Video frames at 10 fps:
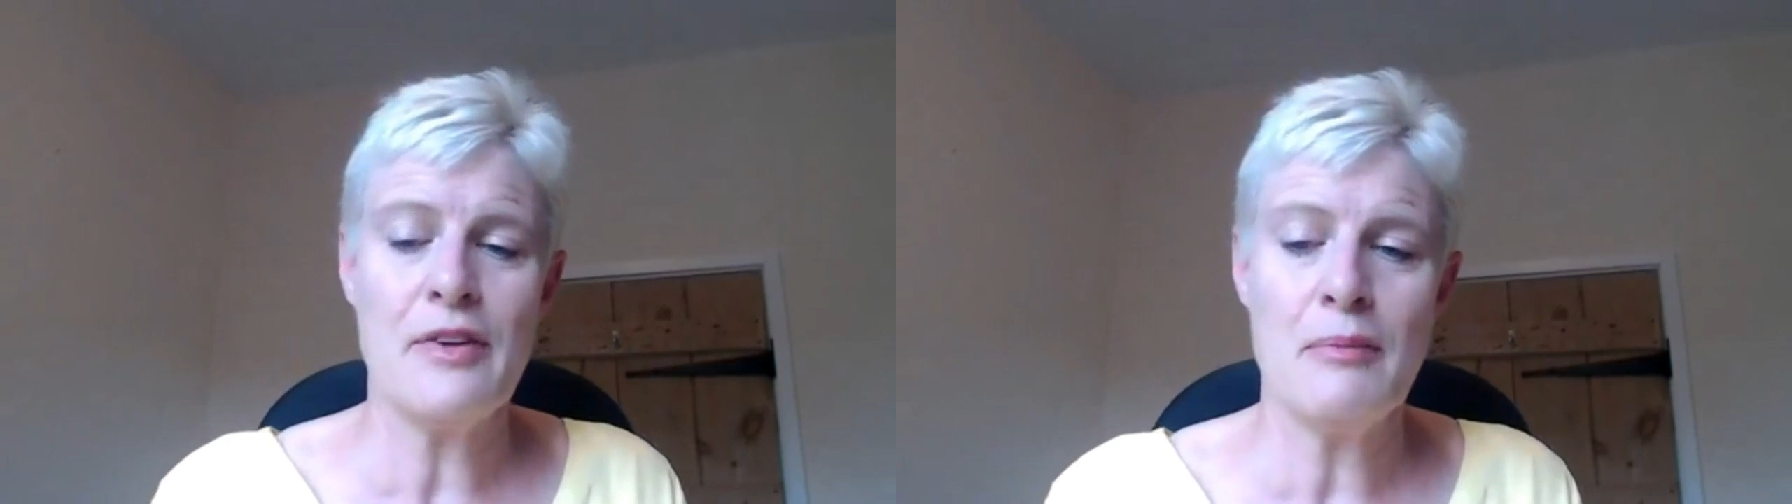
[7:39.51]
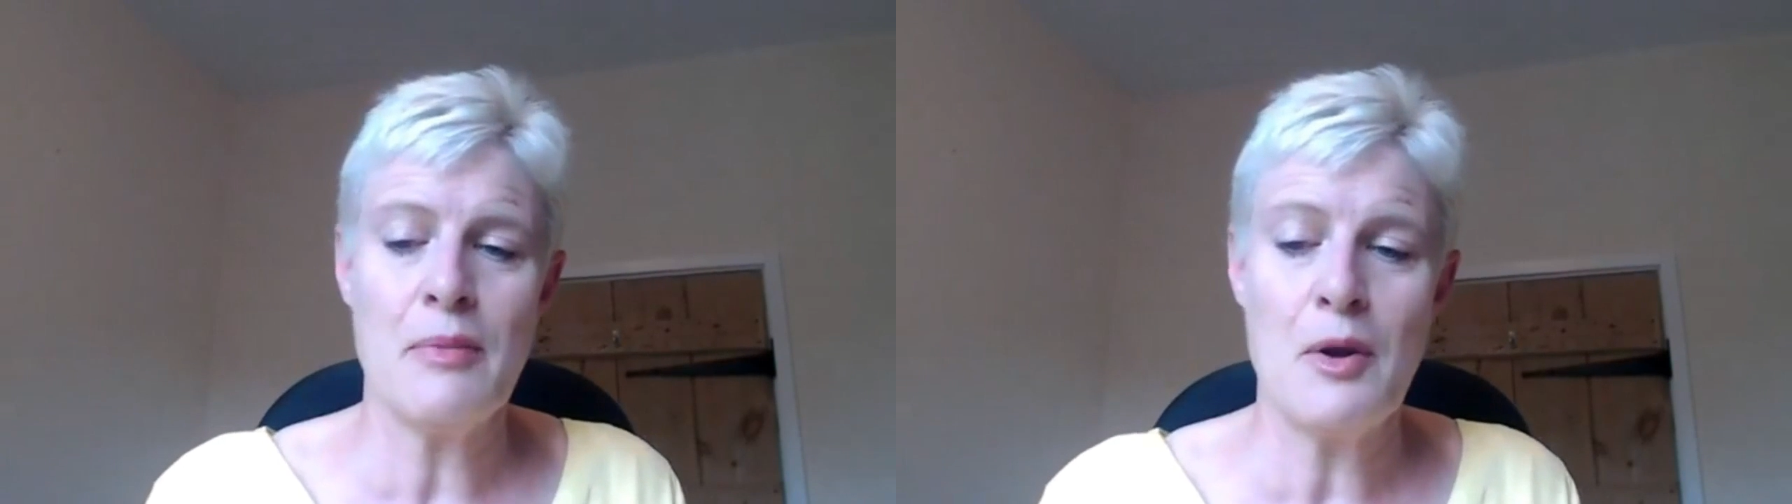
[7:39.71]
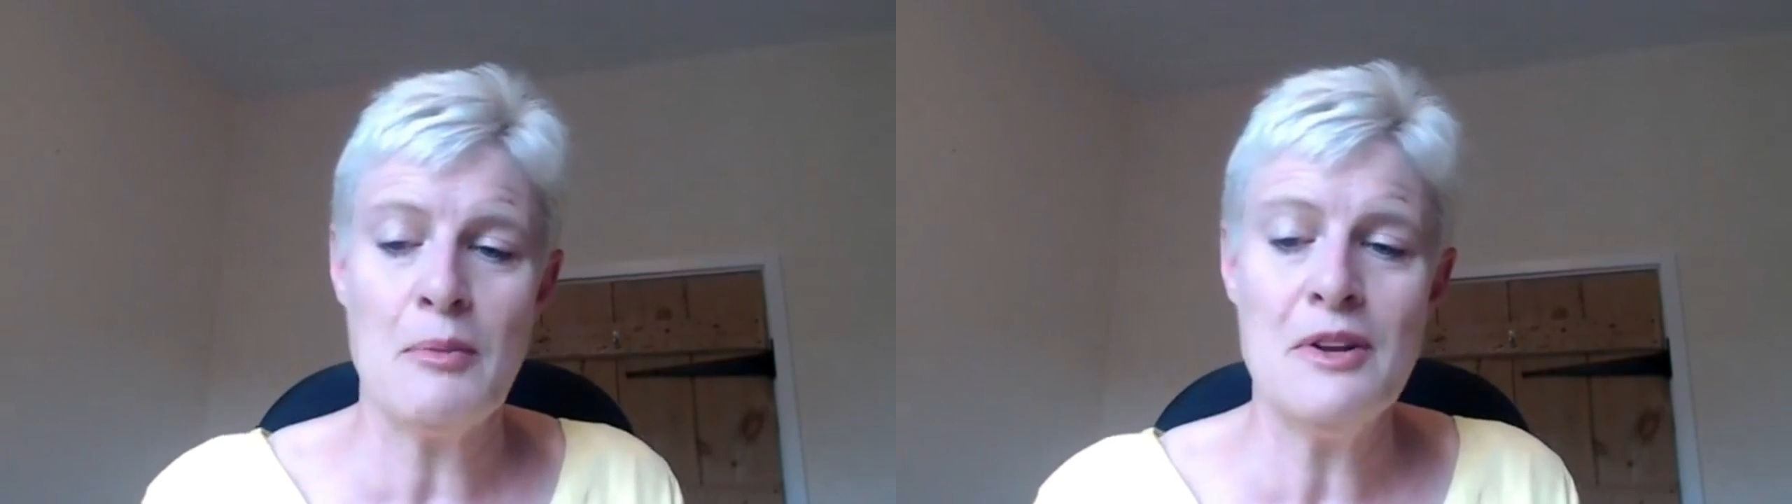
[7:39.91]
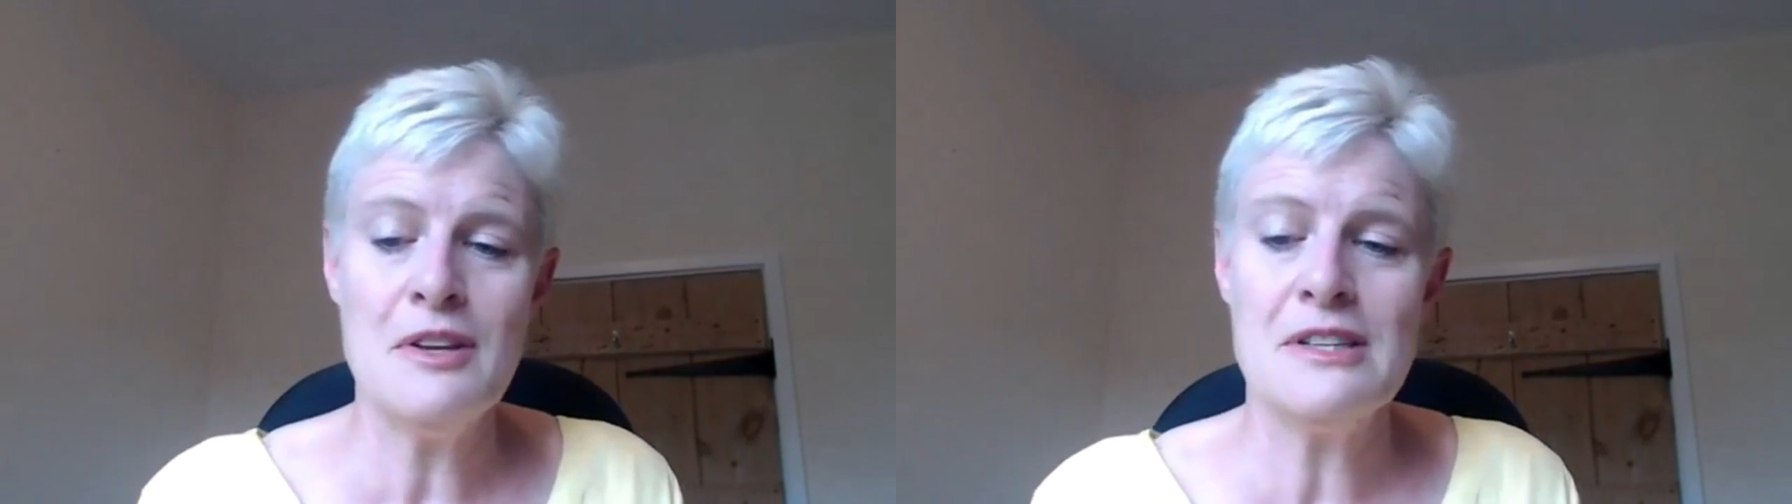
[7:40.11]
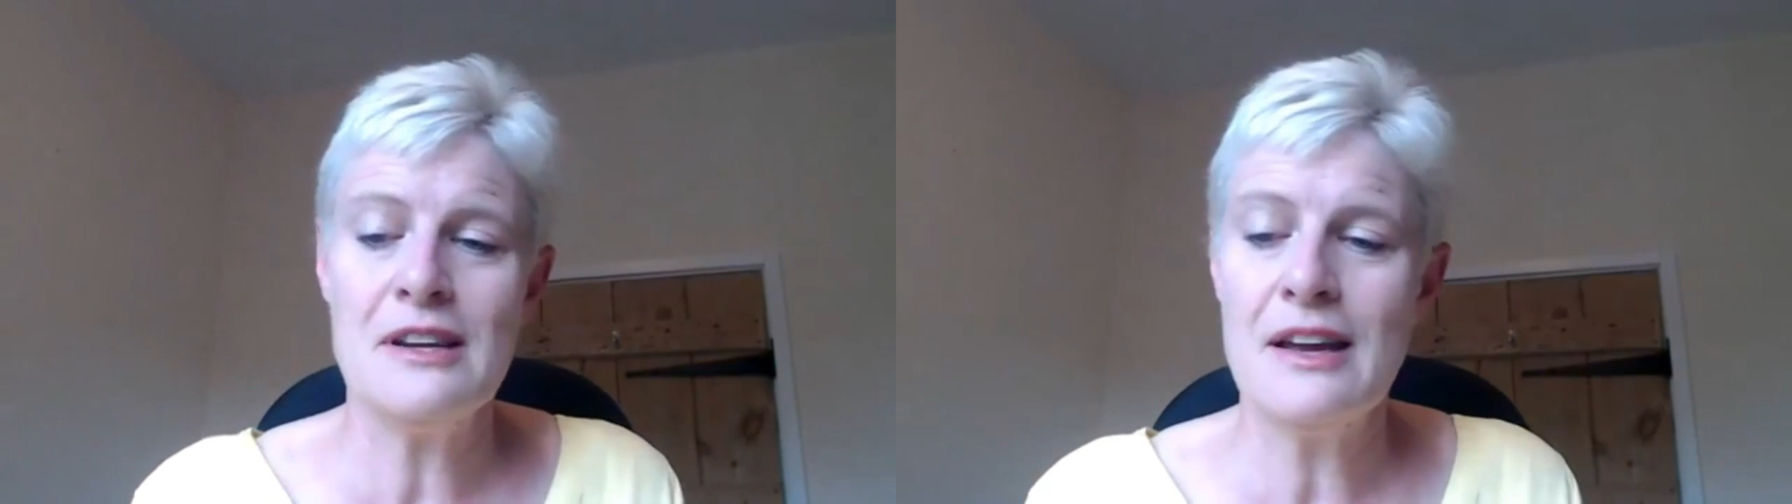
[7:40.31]
at the
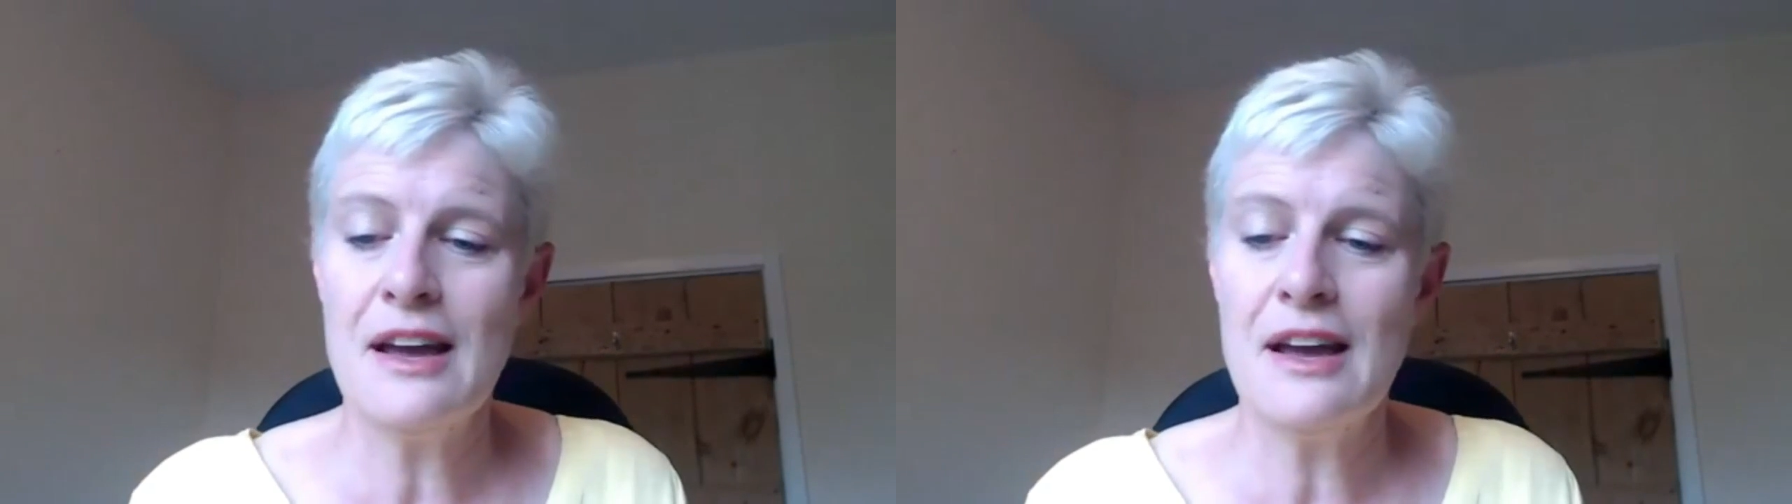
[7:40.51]
moment.